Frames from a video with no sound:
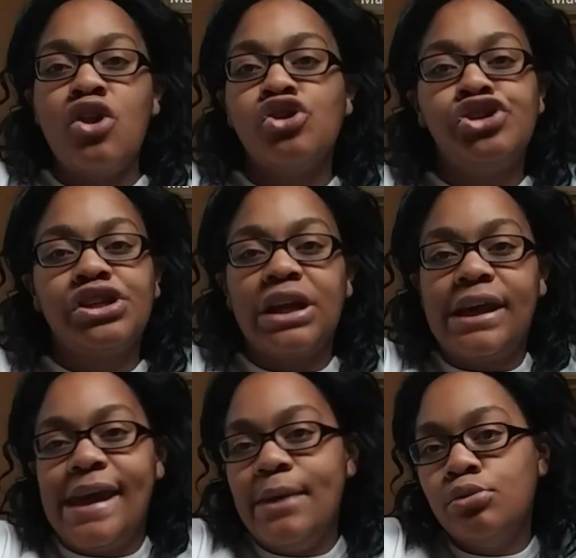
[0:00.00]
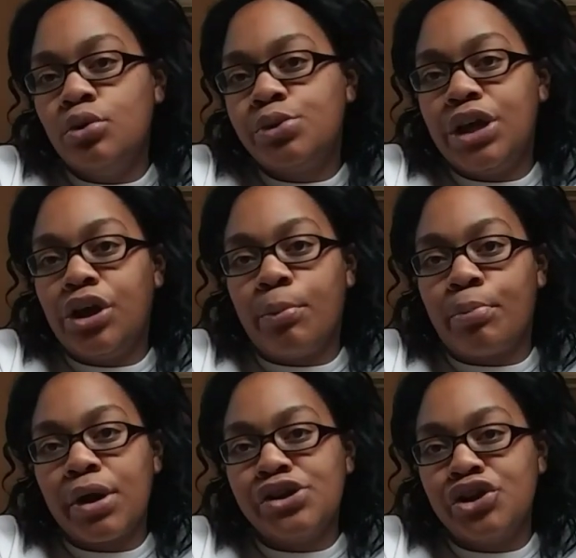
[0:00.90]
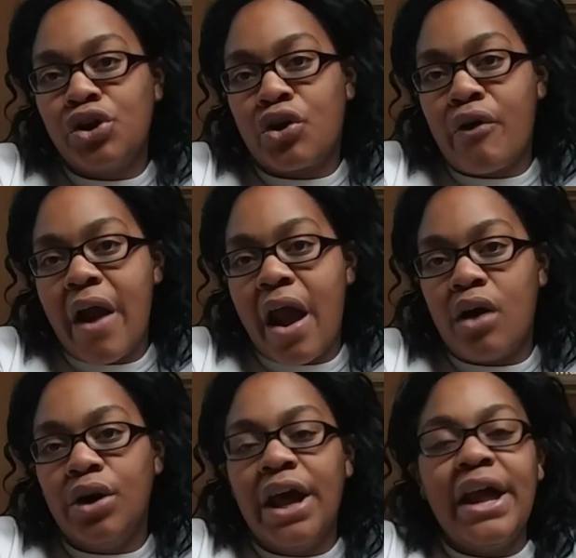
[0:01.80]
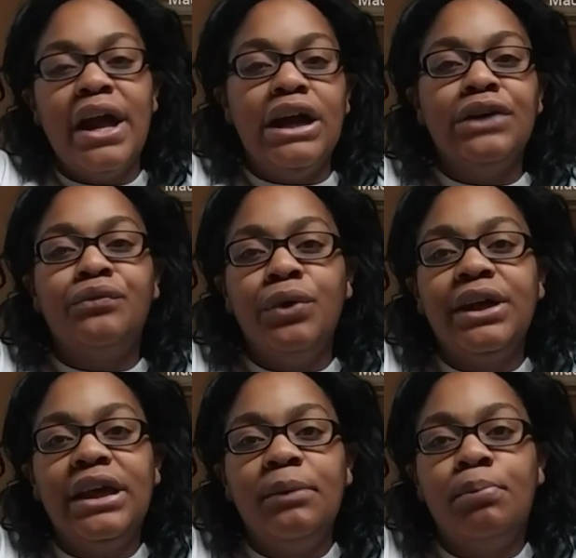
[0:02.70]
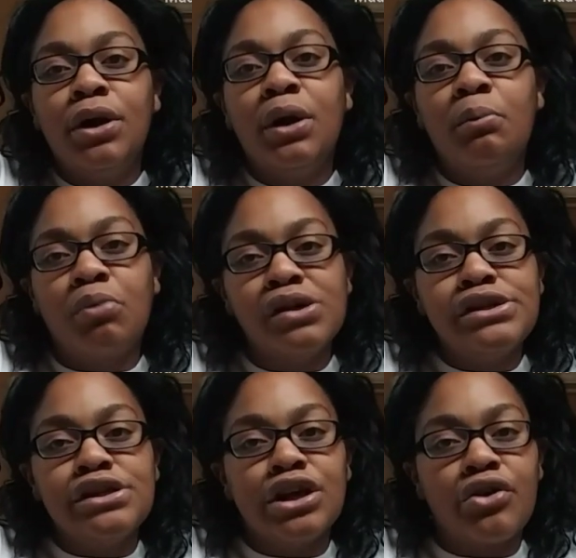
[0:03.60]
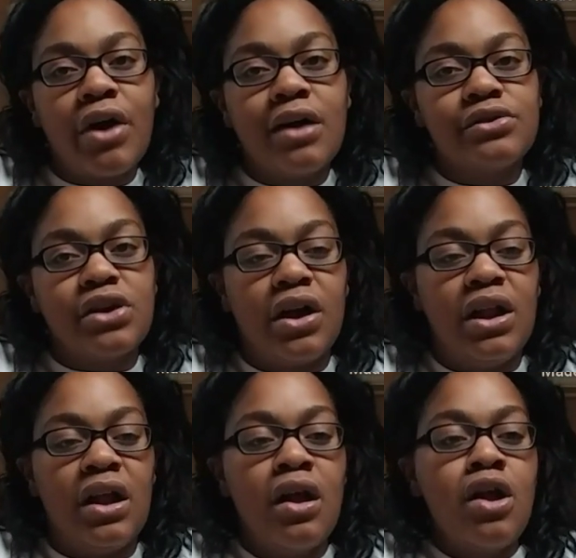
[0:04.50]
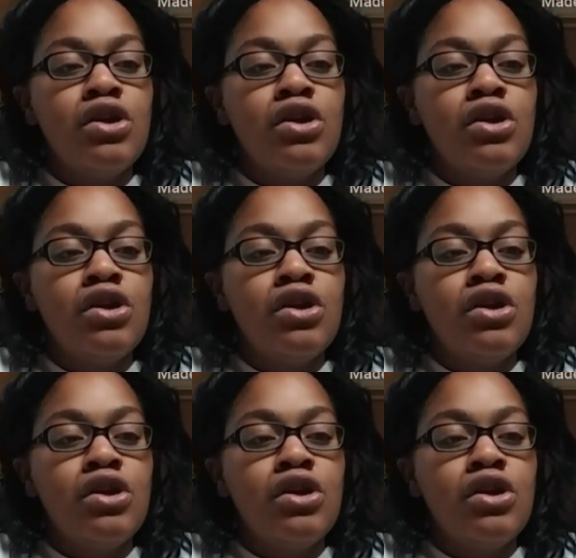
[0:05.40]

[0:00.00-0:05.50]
you're just going to keep losing your bridge and your crown if we keep putting bridges and crowns on it.